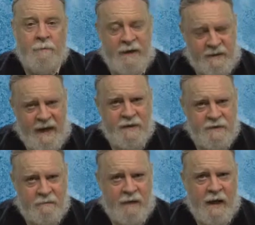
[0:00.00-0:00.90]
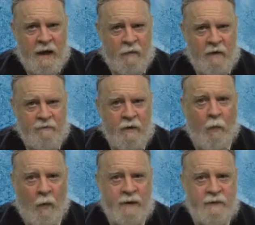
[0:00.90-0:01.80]
Be that as it may, however,
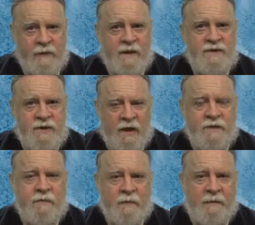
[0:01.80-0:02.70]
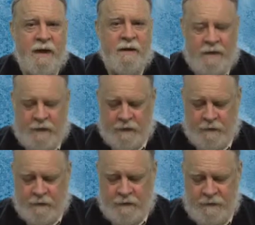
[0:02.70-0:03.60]
one thing does remain
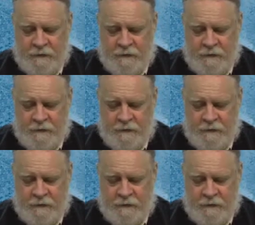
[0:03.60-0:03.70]
clear